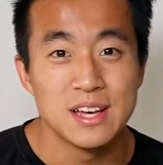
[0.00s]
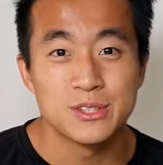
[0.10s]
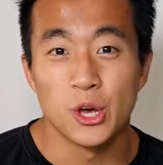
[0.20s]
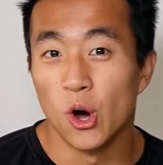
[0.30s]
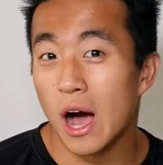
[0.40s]

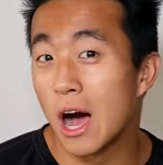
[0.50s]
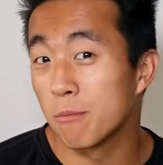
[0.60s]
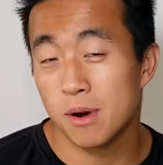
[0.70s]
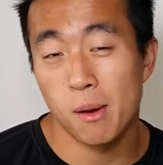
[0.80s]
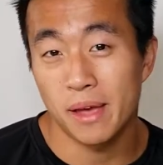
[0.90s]
So I would
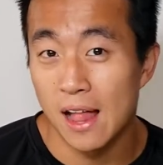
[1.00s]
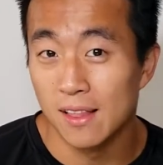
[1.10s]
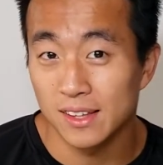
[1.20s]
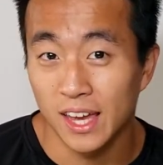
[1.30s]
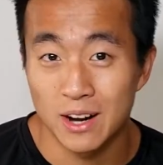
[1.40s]
probably
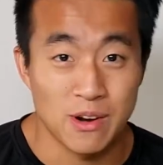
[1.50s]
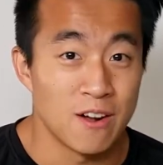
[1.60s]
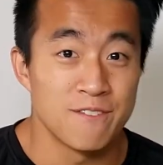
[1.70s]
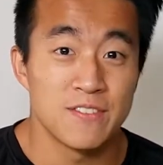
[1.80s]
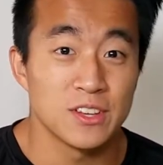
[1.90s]
allocate
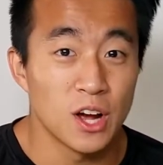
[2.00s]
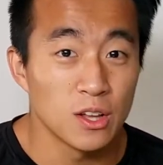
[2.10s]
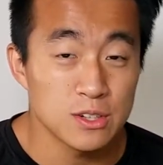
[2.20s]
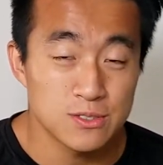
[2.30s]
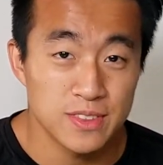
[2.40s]
around
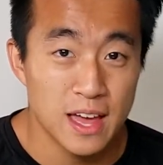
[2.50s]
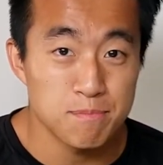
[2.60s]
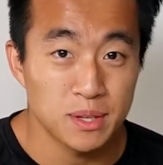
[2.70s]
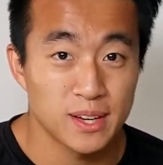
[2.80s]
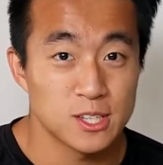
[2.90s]
$50 for that
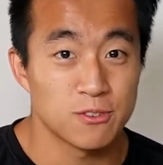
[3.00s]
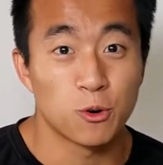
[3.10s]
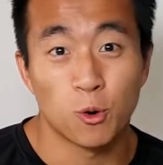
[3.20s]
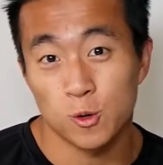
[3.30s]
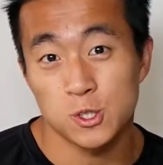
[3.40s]
because of
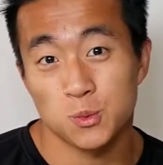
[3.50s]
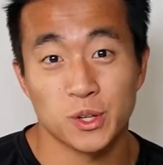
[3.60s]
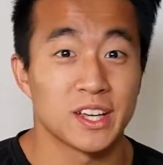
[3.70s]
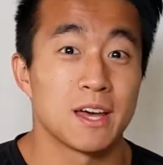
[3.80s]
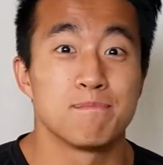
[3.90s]
course we're
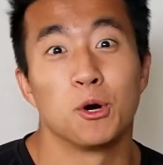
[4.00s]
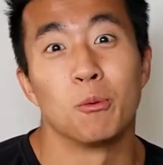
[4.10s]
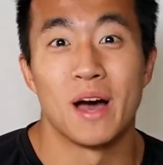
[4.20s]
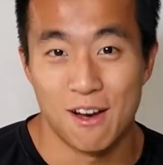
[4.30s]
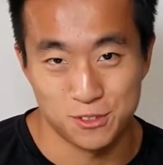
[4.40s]
gonna get
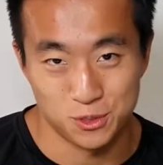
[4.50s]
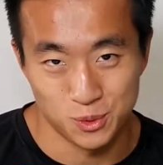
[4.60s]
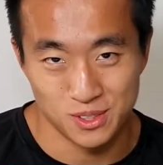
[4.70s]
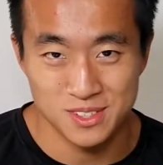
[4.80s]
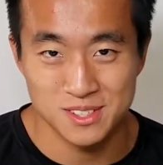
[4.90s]
boba
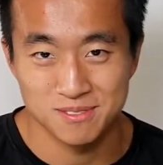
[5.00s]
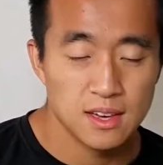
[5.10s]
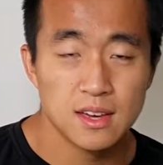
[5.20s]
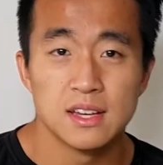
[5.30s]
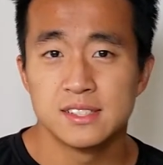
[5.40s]
afterwards.
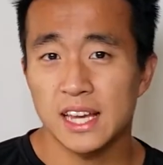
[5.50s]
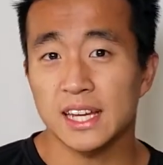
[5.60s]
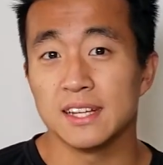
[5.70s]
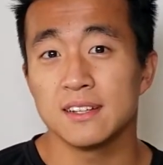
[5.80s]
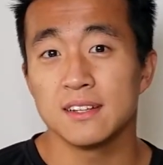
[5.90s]

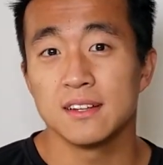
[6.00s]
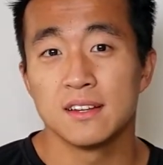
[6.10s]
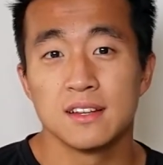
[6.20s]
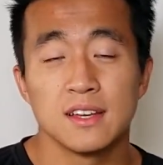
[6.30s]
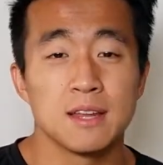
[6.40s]
Second,
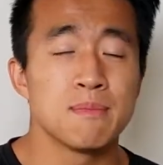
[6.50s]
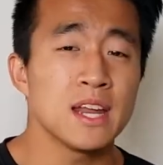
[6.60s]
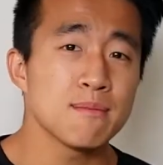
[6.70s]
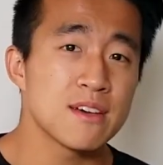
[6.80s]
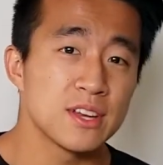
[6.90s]
in many
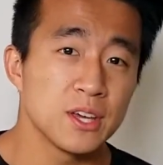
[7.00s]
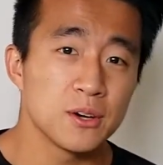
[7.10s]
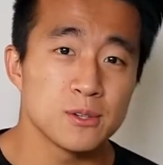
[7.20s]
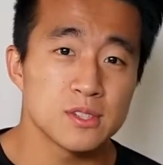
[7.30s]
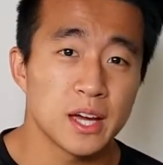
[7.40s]
of my
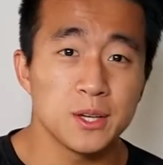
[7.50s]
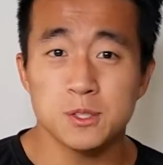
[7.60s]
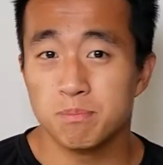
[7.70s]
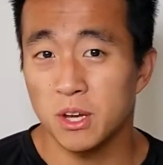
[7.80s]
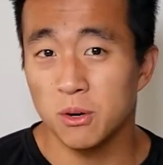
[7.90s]
videos, I use
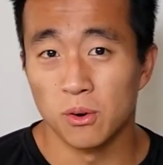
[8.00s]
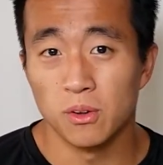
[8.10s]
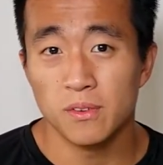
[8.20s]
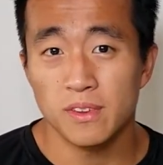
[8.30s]
B-roll.